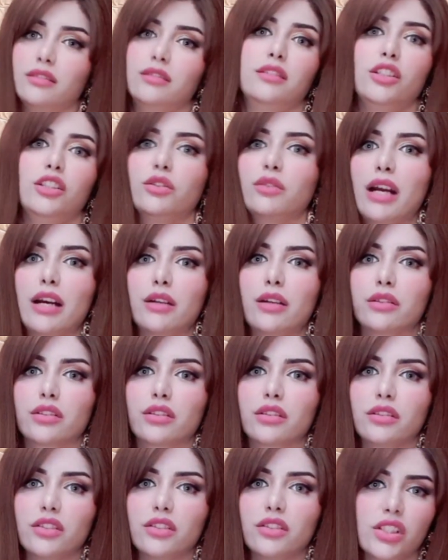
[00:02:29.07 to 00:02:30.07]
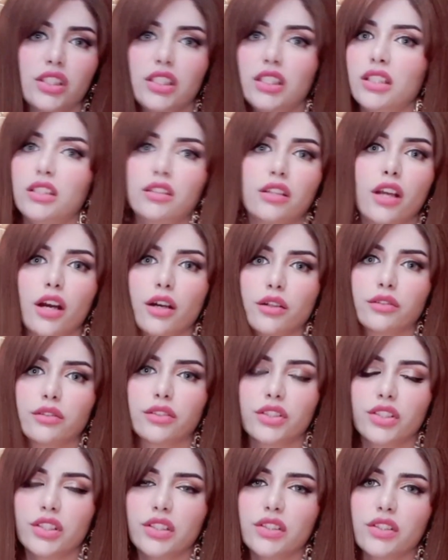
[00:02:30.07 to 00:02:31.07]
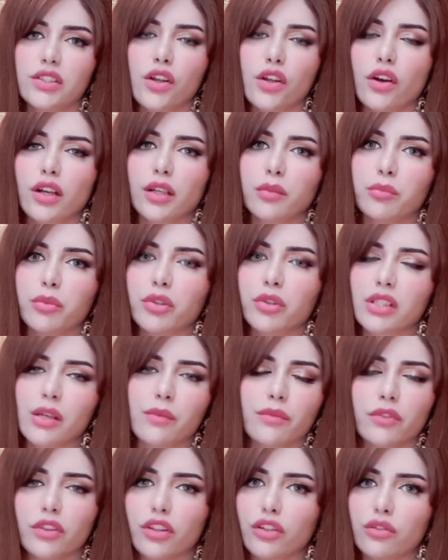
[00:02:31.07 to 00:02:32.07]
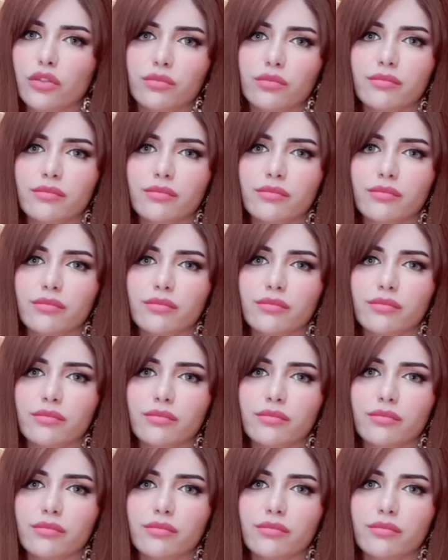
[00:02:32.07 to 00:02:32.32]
you're out. She's not gonna put up with you,